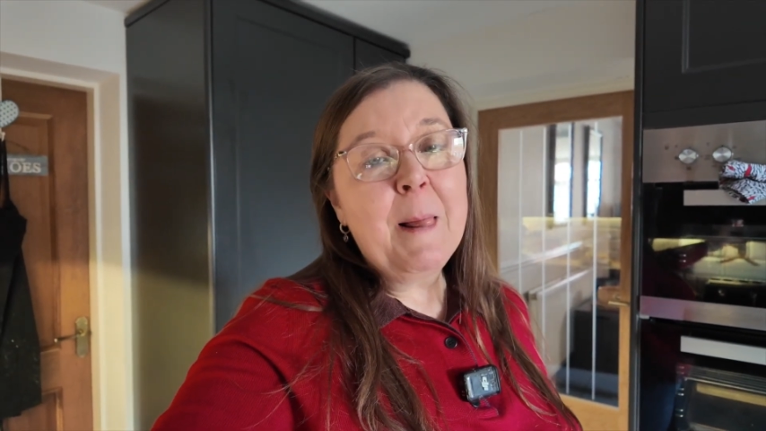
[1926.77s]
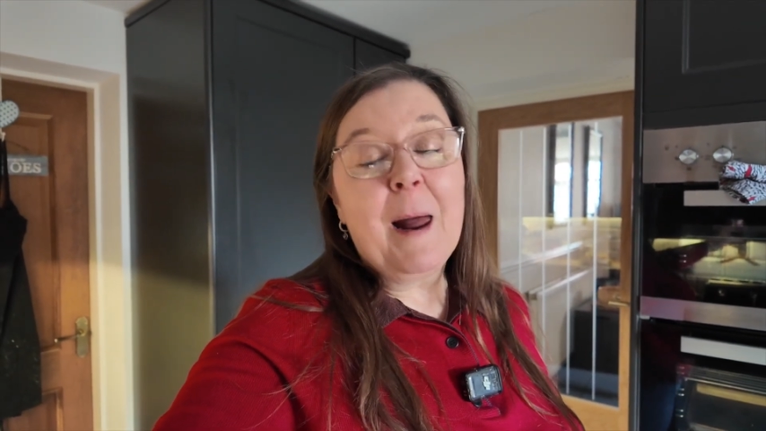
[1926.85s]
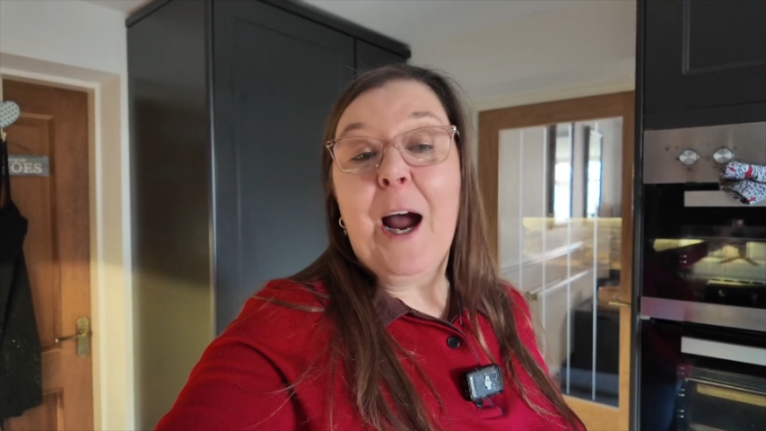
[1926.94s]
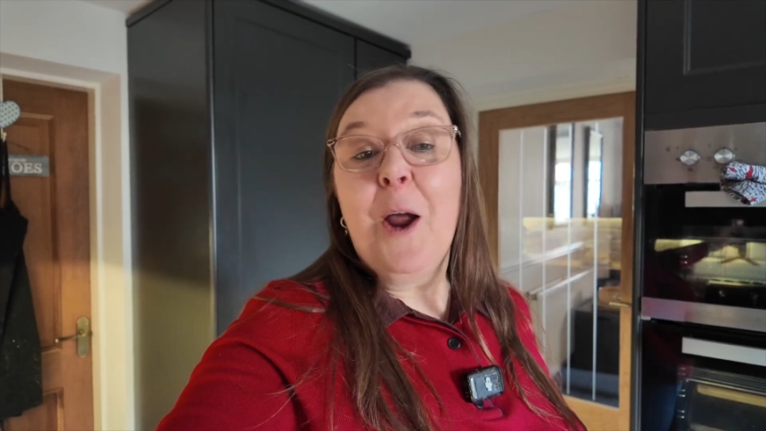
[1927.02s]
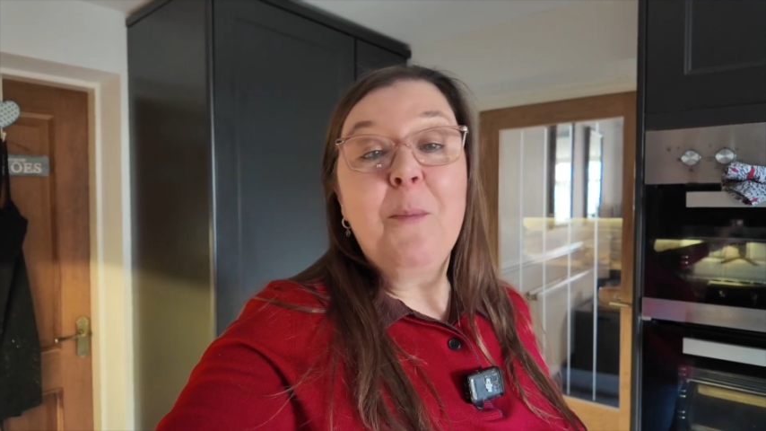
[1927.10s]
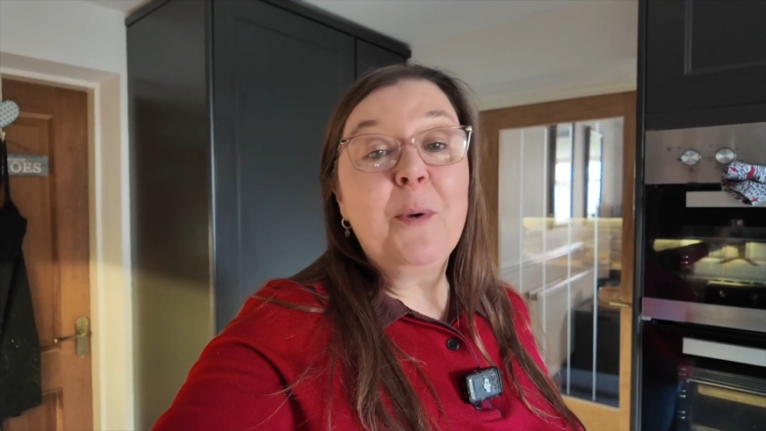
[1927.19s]

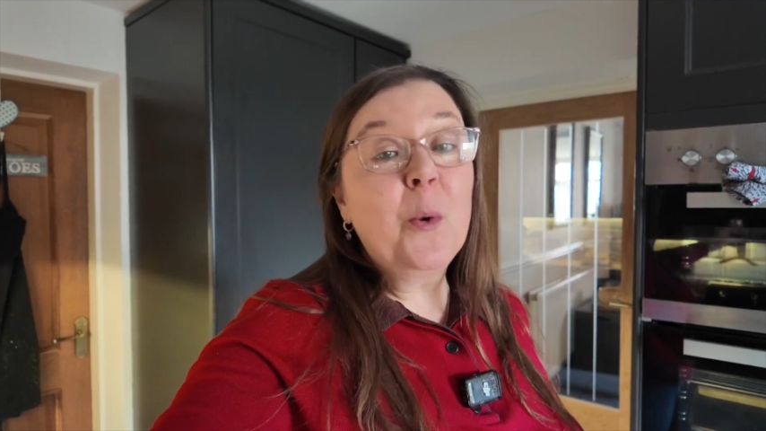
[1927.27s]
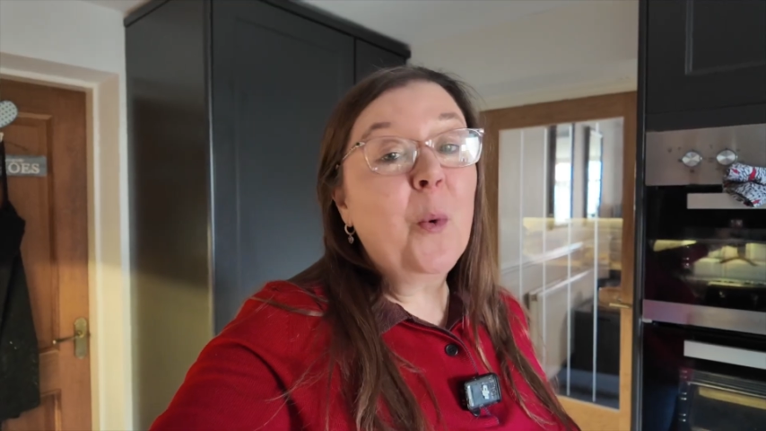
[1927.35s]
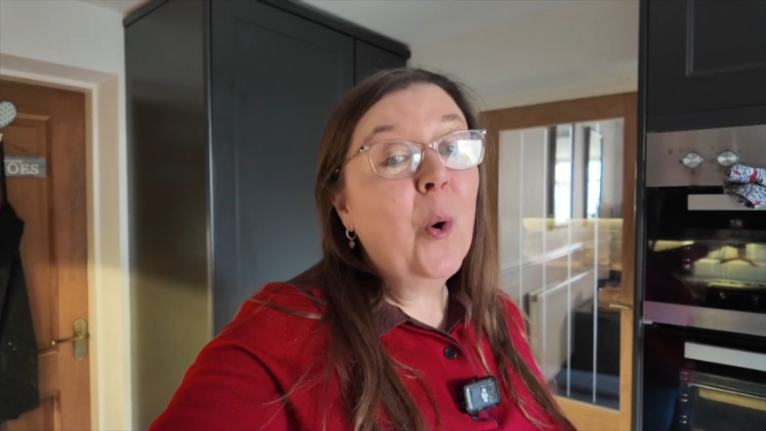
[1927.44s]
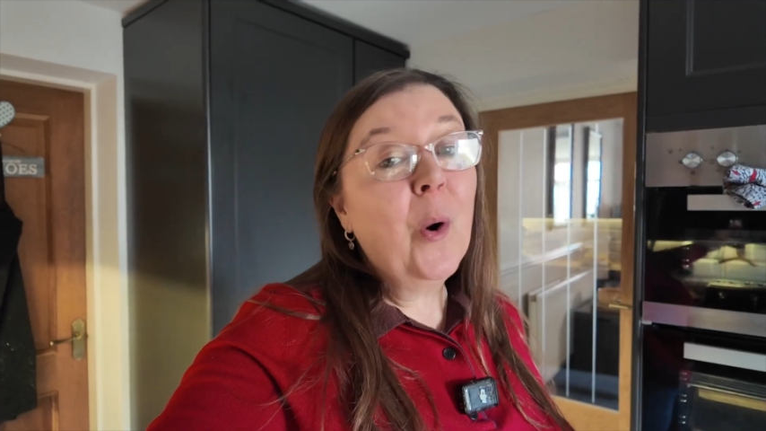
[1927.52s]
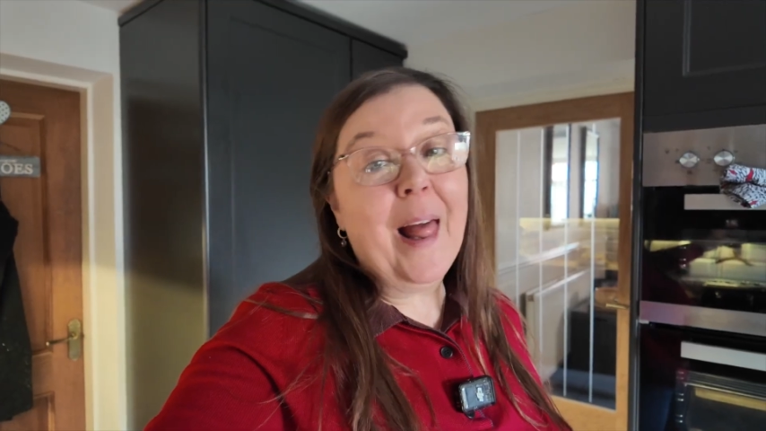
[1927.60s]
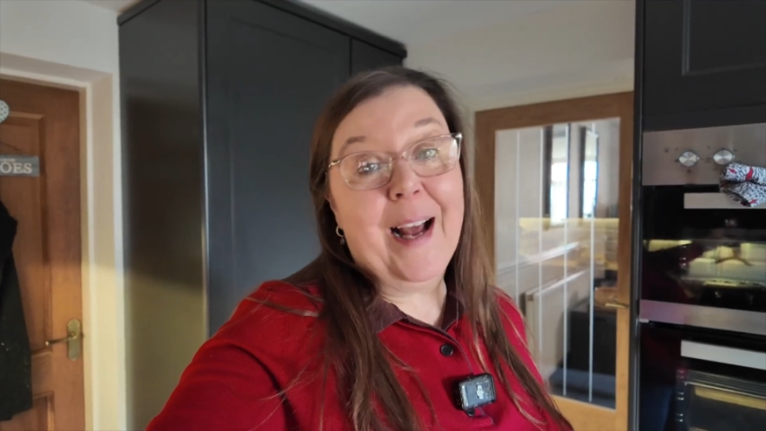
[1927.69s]
I hope you
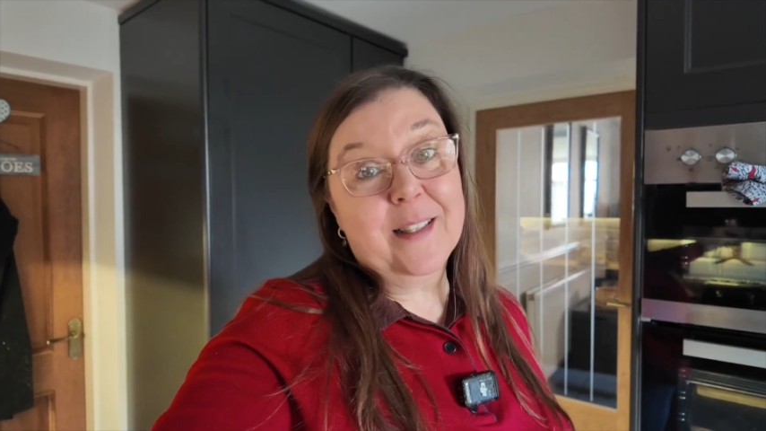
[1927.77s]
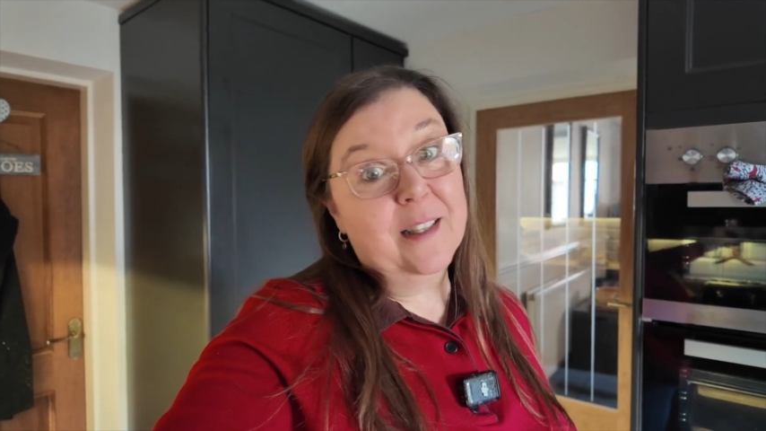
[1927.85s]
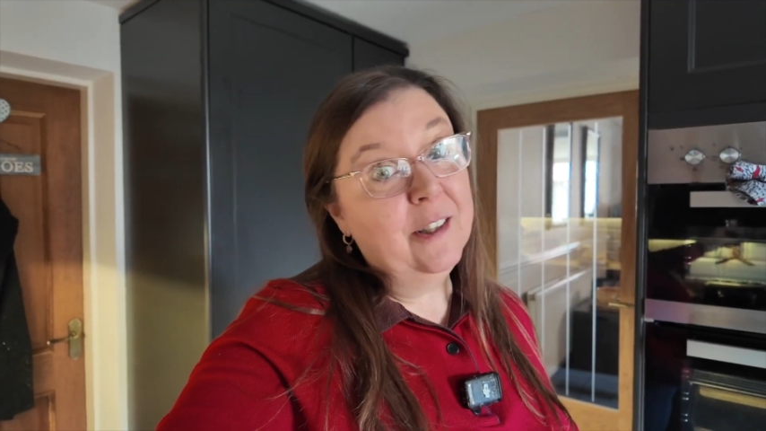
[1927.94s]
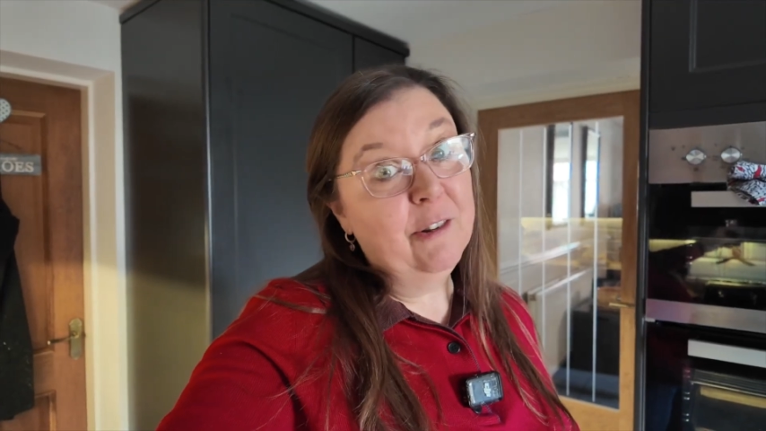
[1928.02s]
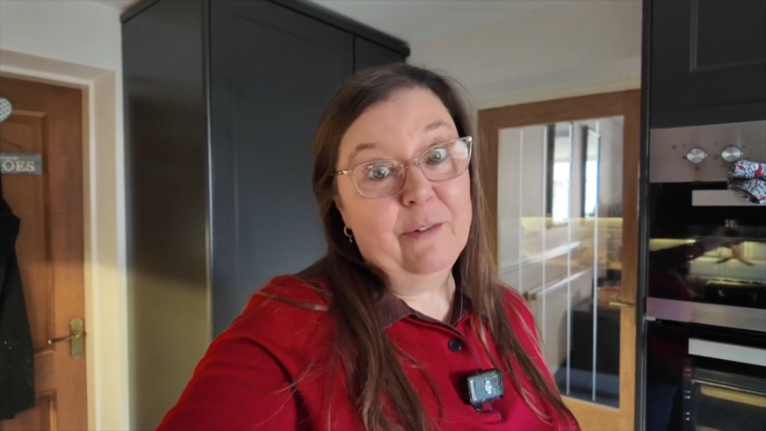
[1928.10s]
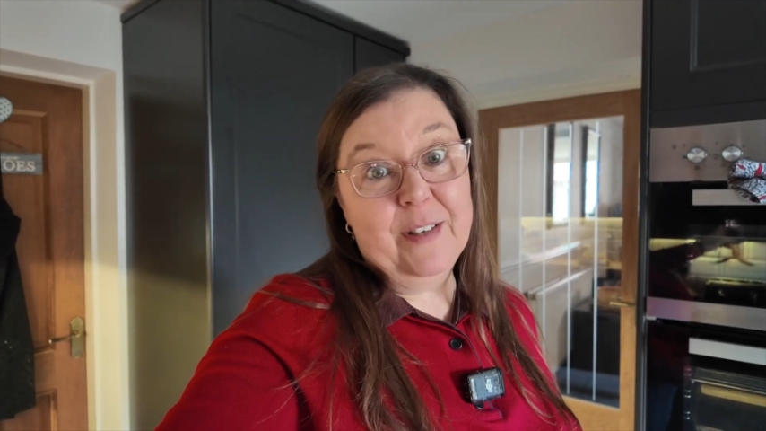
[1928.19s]
all had a
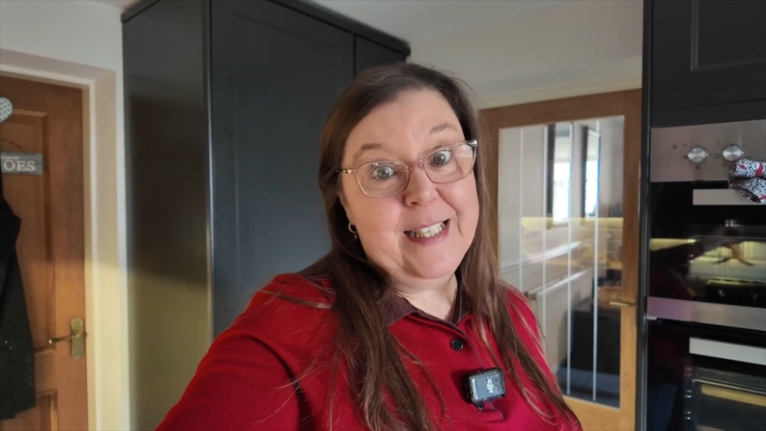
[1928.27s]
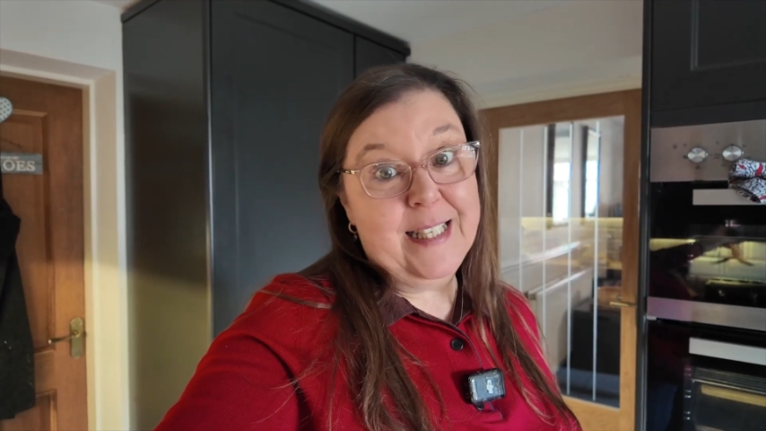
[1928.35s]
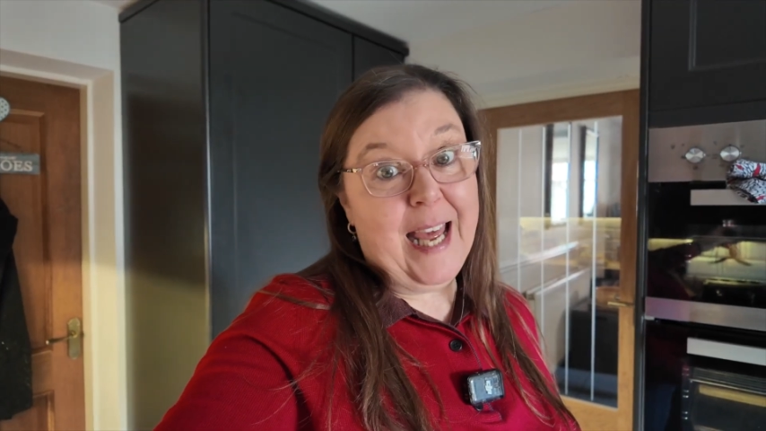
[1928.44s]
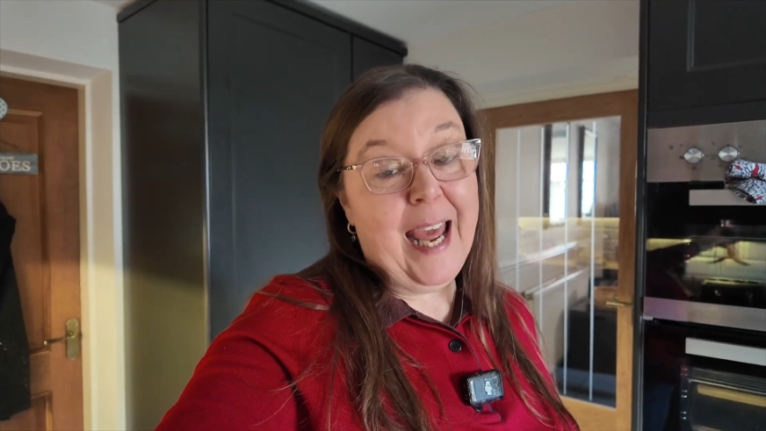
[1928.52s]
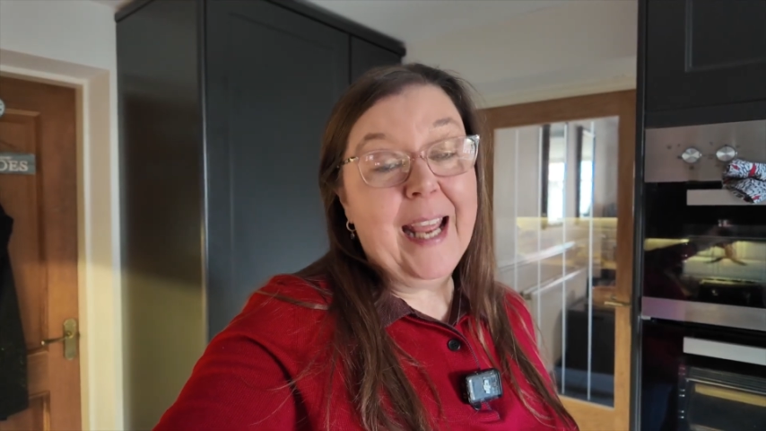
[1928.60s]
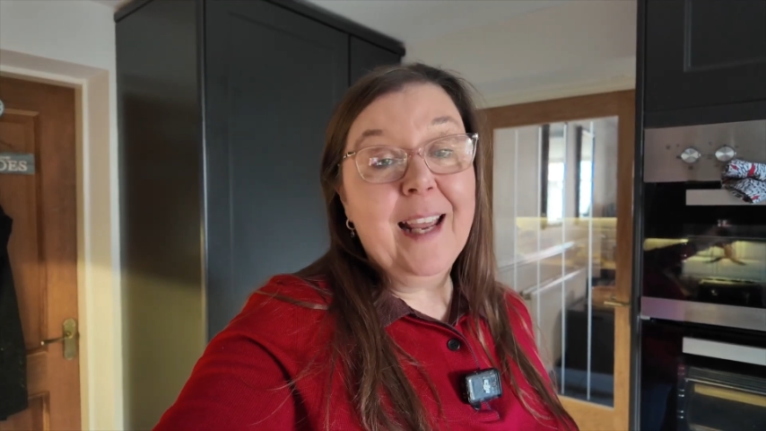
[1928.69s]
lovely
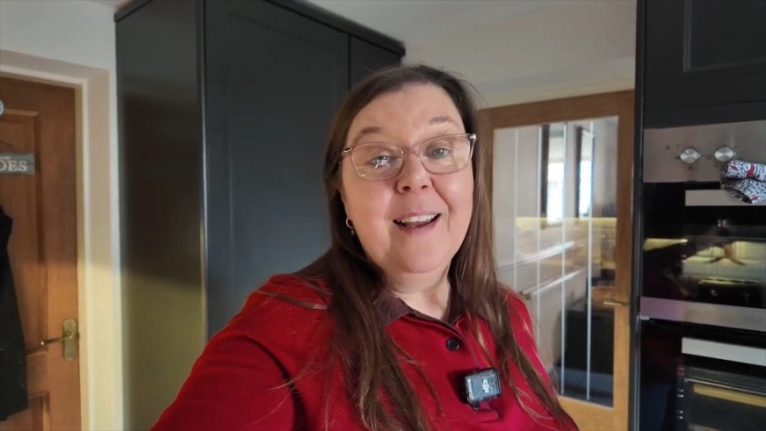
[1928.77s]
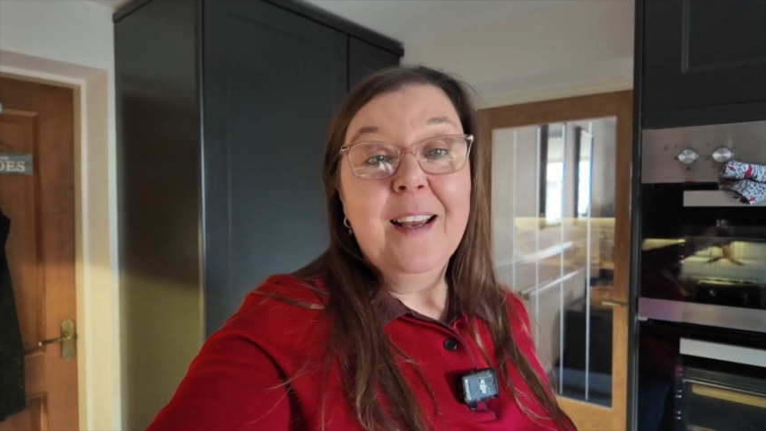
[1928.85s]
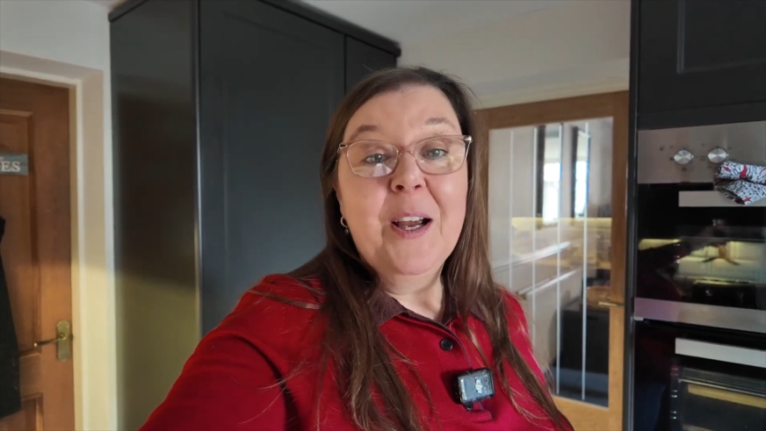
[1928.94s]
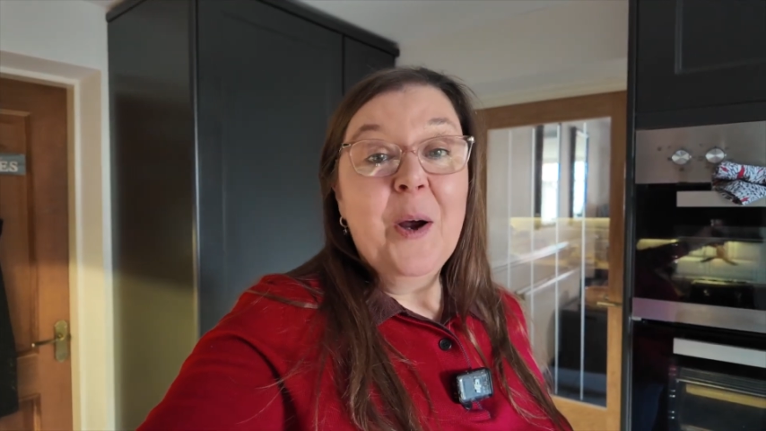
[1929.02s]
day,